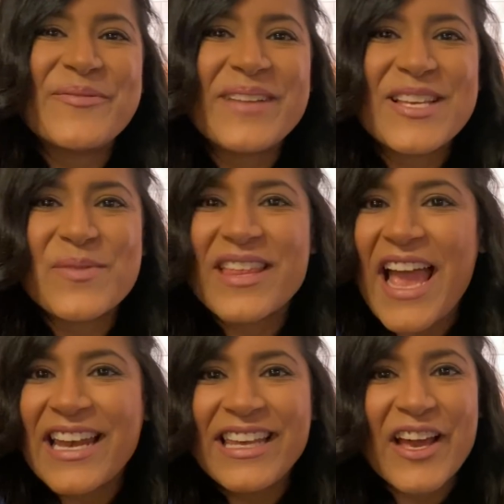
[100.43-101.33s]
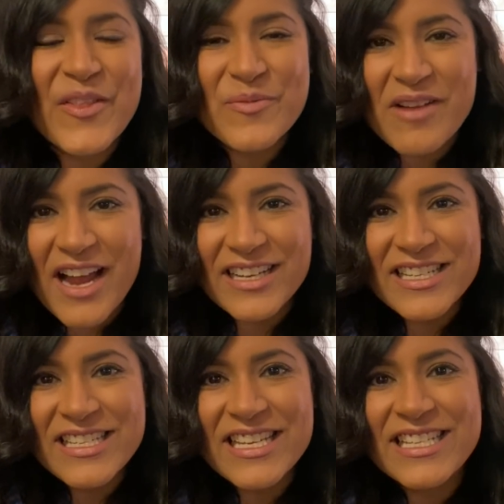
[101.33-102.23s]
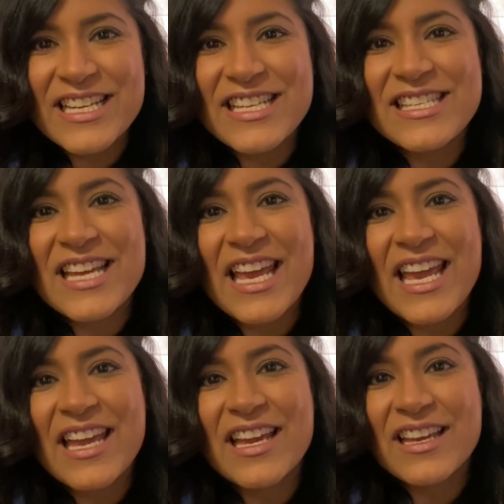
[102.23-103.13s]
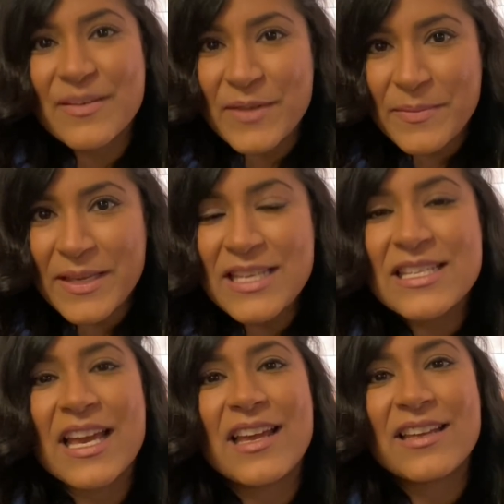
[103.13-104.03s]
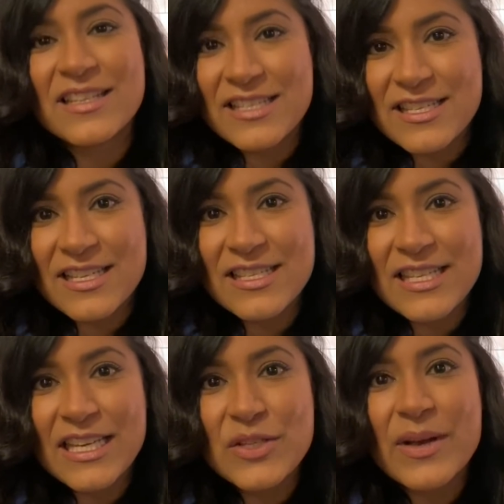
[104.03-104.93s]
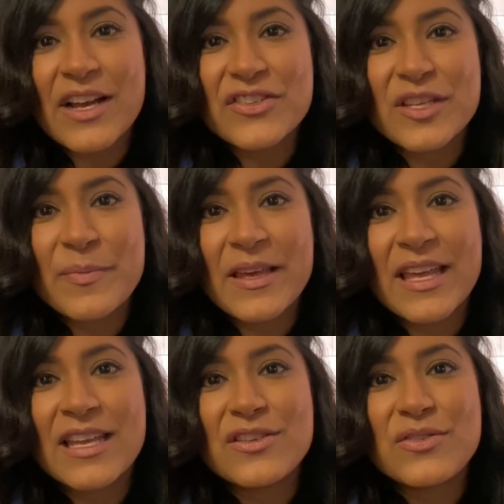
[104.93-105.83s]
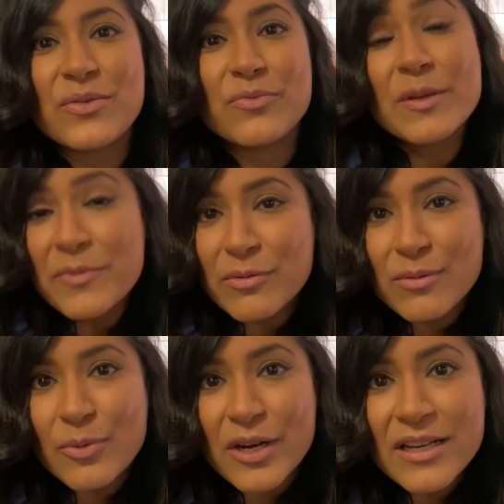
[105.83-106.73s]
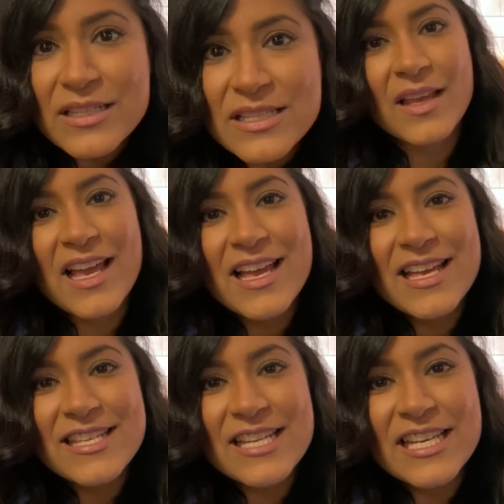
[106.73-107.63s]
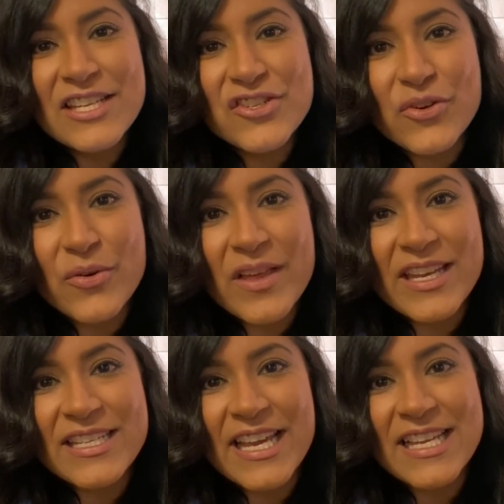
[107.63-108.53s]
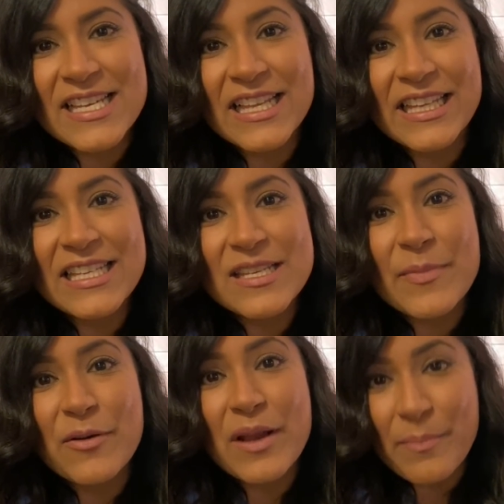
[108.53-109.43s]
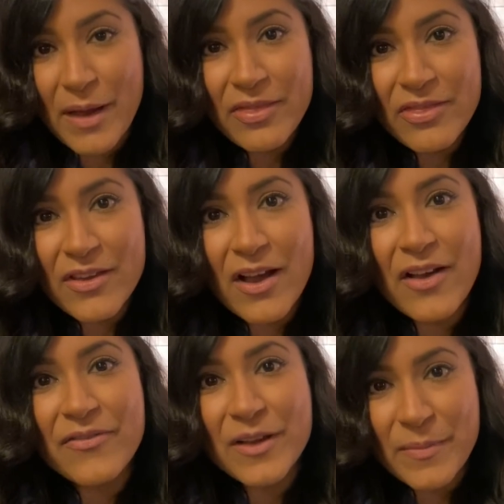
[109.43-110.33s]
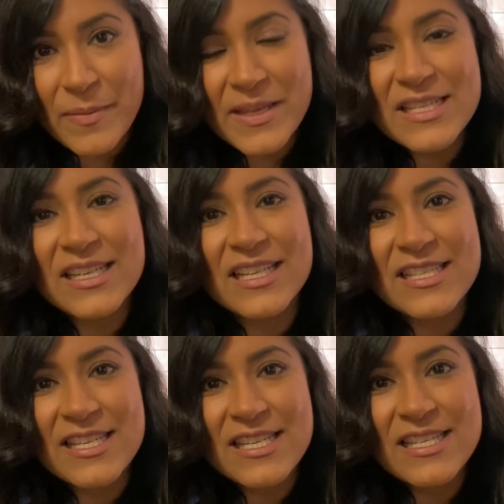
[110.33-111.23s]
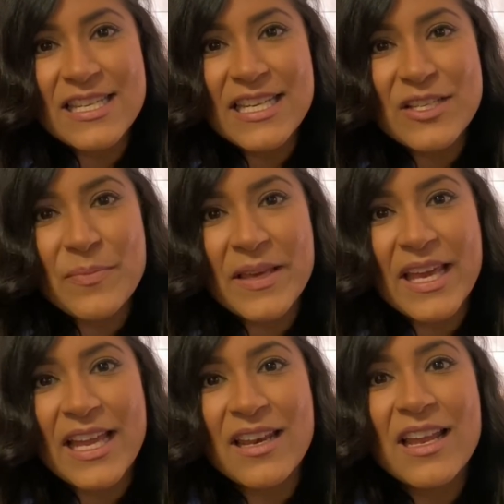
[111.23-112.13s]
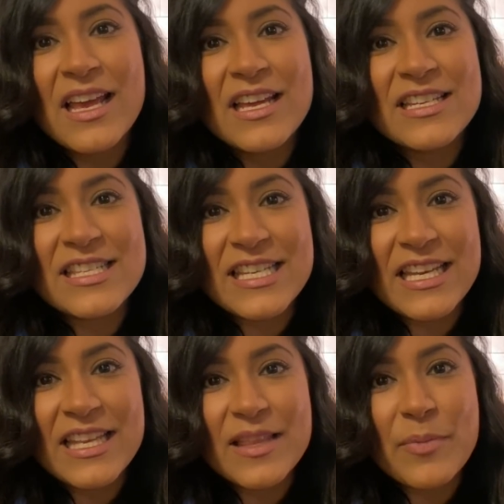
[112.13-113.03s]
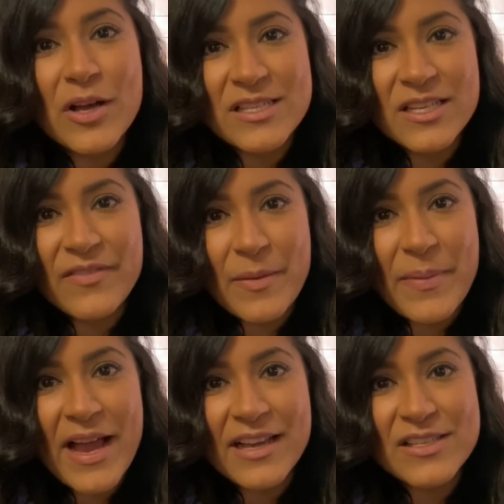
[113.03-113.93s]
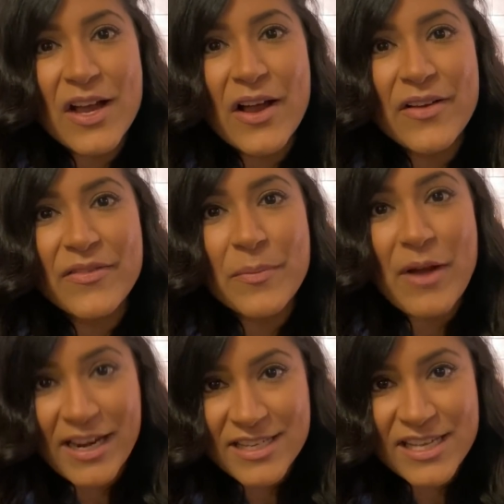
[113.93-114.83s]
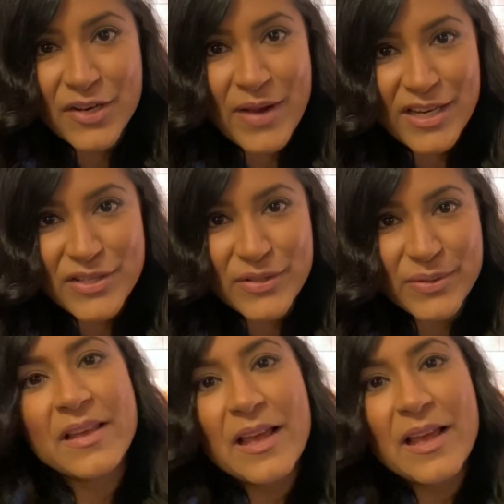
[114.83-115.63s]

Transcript: As with any other practice, it does take commitment and consistency to actually begin to reap the rewards. Studies show that it takes at least about a month of commitment and consistency to begin to see the positive impacts of practicing gratitude.